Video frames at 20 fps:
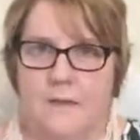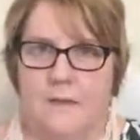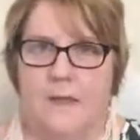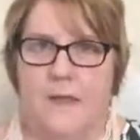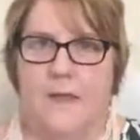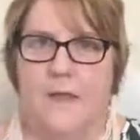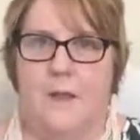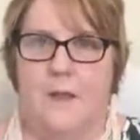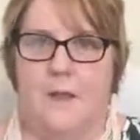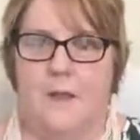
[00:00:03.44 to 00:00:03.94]

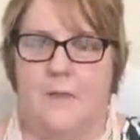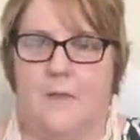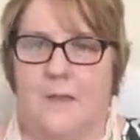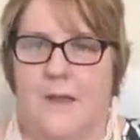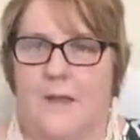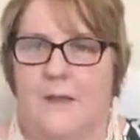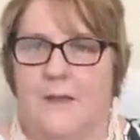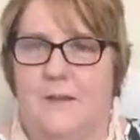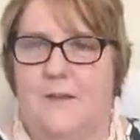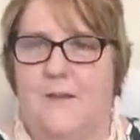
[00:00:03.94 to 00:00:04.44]

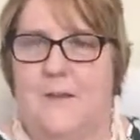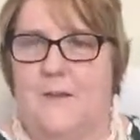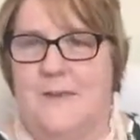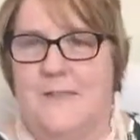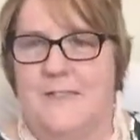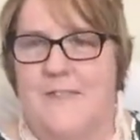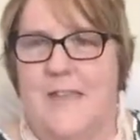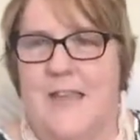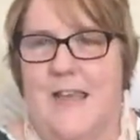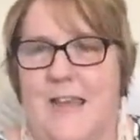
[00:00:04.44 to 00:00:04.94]
Hello,
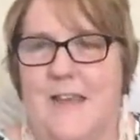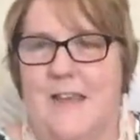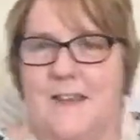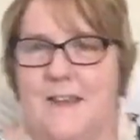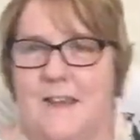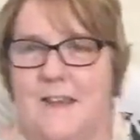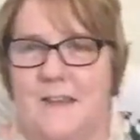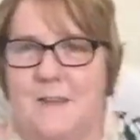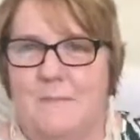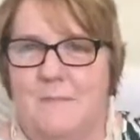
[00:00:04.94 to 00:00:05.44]
it's Anne.
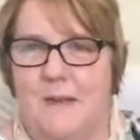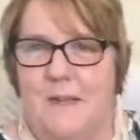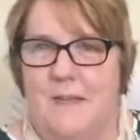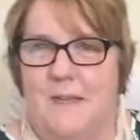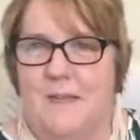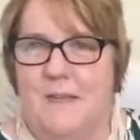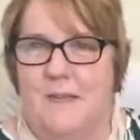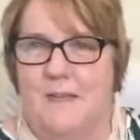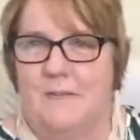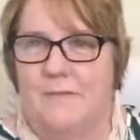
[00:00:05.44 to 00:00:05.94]
I'm
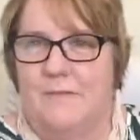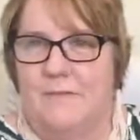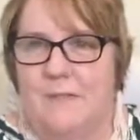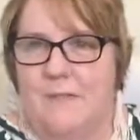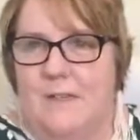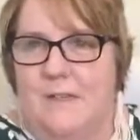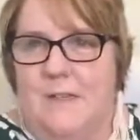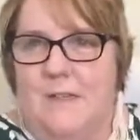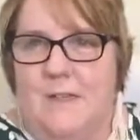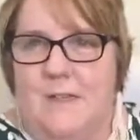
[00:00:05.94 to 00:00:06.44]
live.
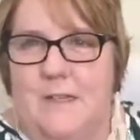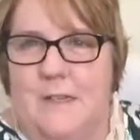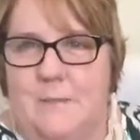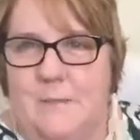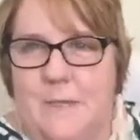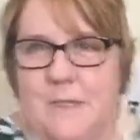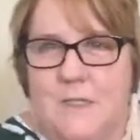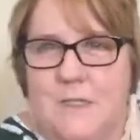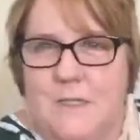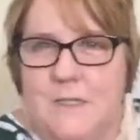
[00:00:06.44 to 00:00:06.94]
Let
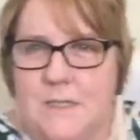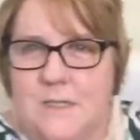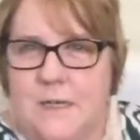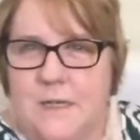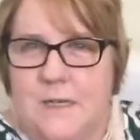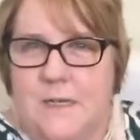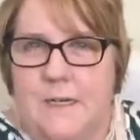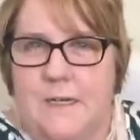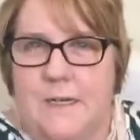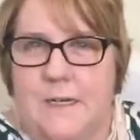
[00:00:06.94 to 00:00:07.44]
me just
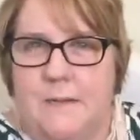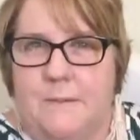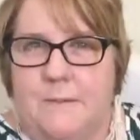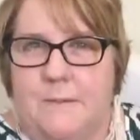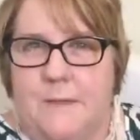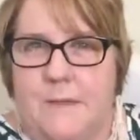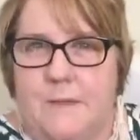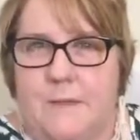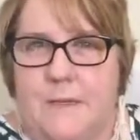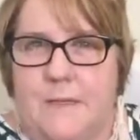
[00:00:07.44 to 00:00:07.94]
tidy up.
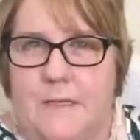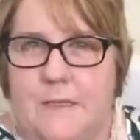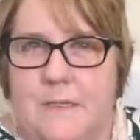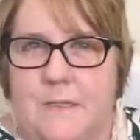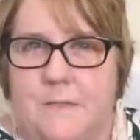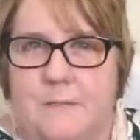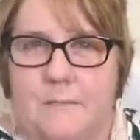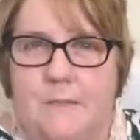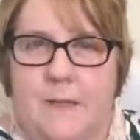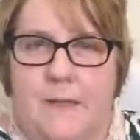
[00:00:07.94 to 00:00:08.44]
I need
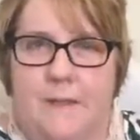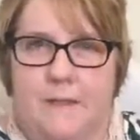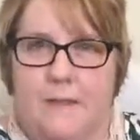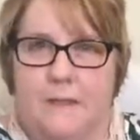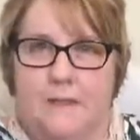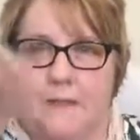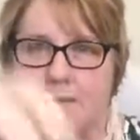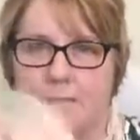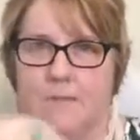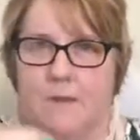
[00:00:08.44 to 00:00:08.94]
to make
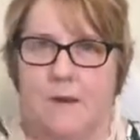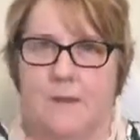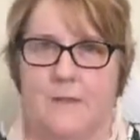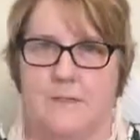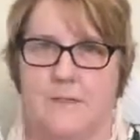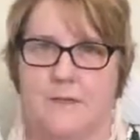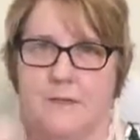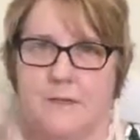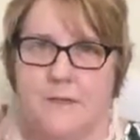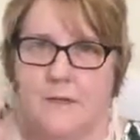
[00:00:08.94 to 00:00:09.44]
things right
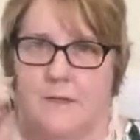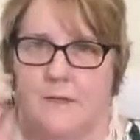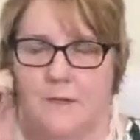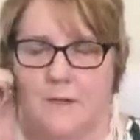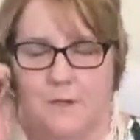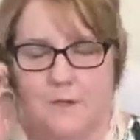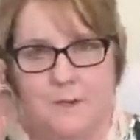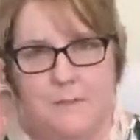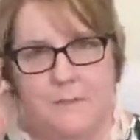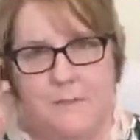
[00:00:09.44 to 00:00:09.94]
so that I can
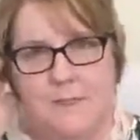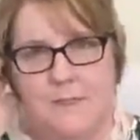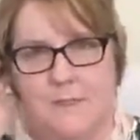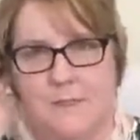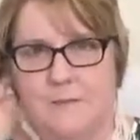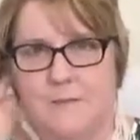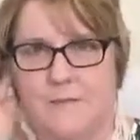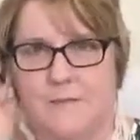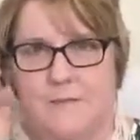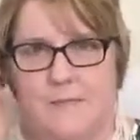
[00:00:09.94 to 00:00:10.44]
look at
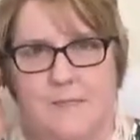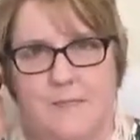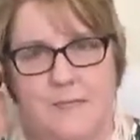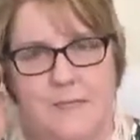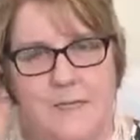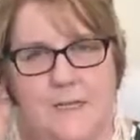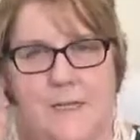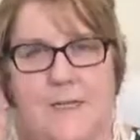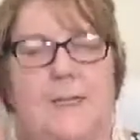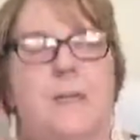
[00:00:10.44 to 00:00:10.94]
myself and
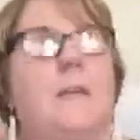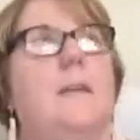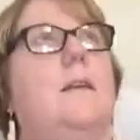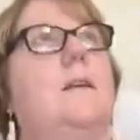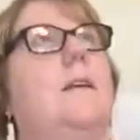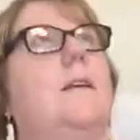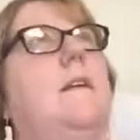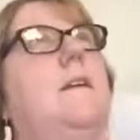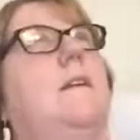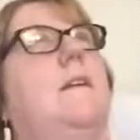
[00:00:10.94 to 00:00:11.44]
see
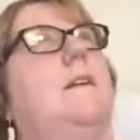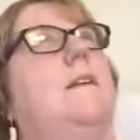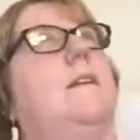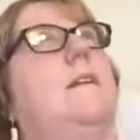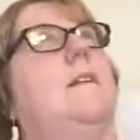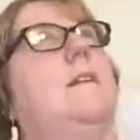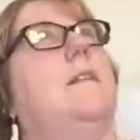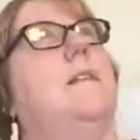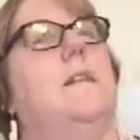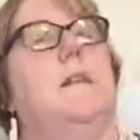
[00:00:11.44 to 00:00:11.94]

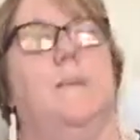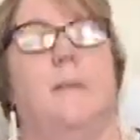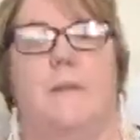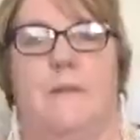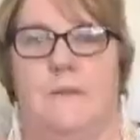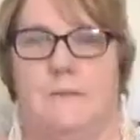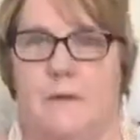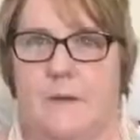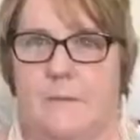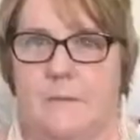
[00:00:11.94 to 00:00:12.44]
that I'm in
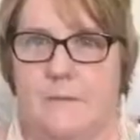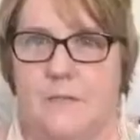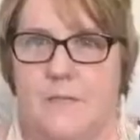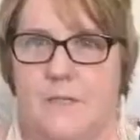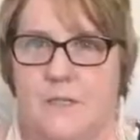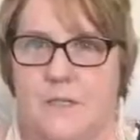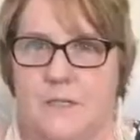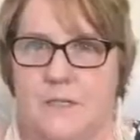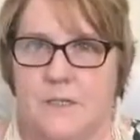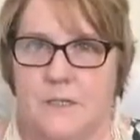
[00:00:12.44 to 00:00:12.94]
the right
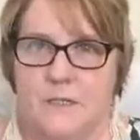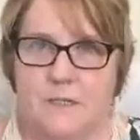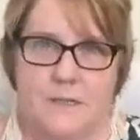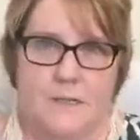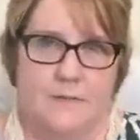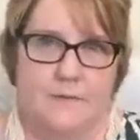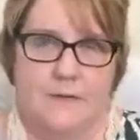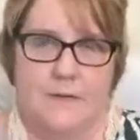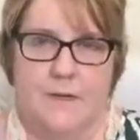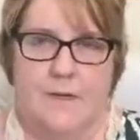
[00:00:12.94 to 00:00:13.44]
position, that
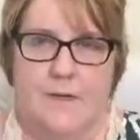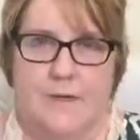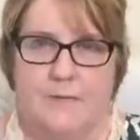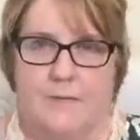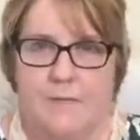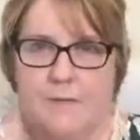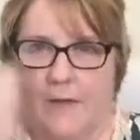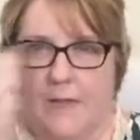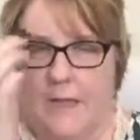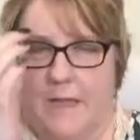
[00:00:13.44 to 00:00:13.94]
I've got
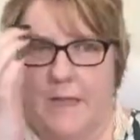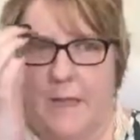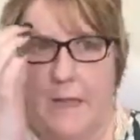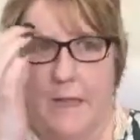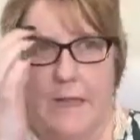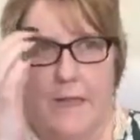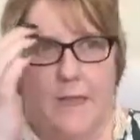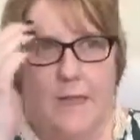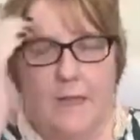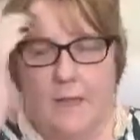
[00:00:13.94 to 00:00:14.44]
enough
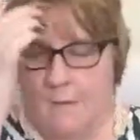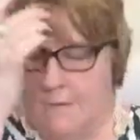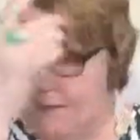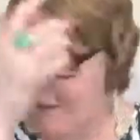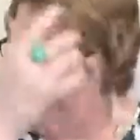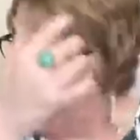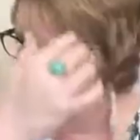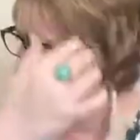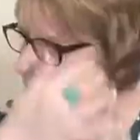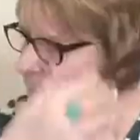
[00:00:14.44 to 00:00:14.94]
air
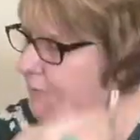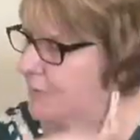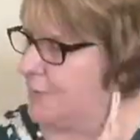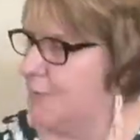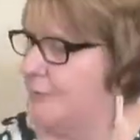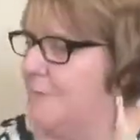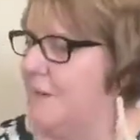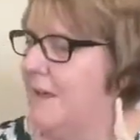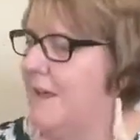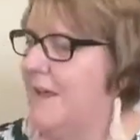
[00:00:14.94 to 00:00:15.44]
coming in the
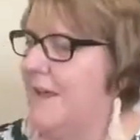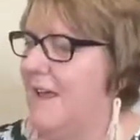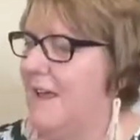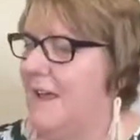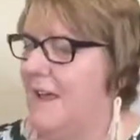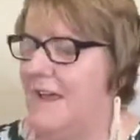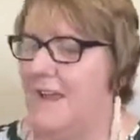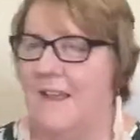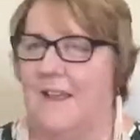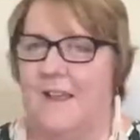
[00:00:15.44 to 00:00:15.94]
room,
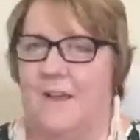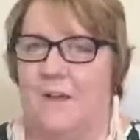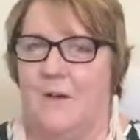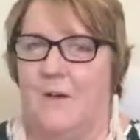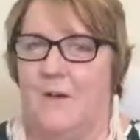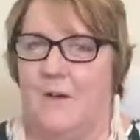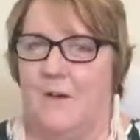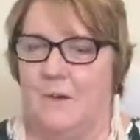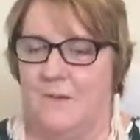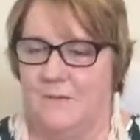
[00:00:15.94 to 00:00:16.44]

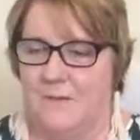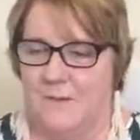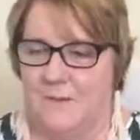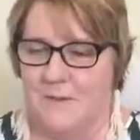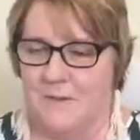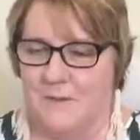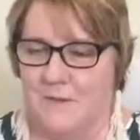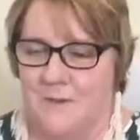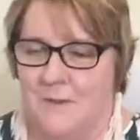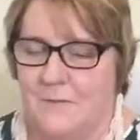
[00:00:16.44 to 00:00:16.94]
all of
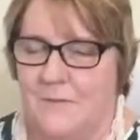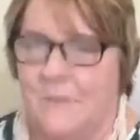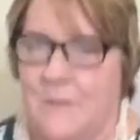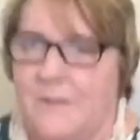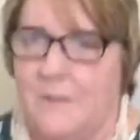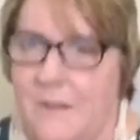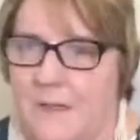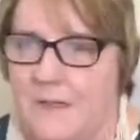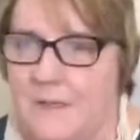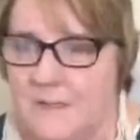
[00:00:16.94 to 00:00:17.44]
those wonderful
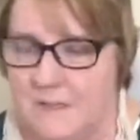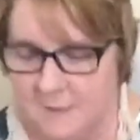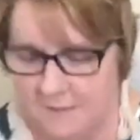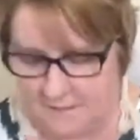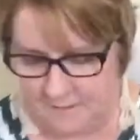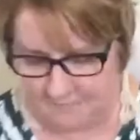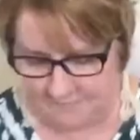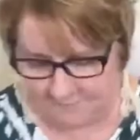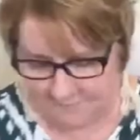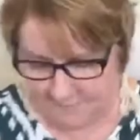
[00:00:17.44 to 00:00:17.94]
things. And
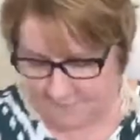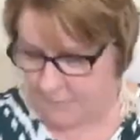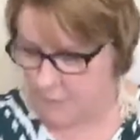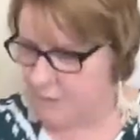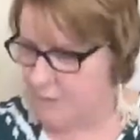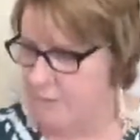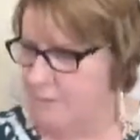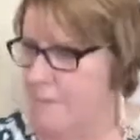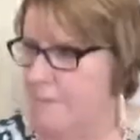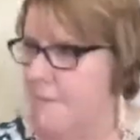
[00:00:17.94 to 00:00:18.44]
I've got
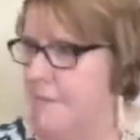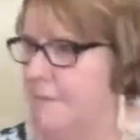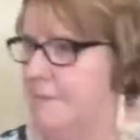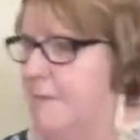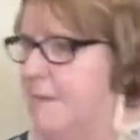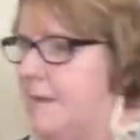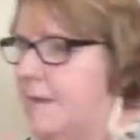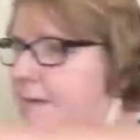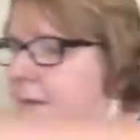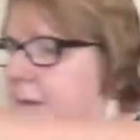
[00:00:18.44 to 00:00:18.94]
to remember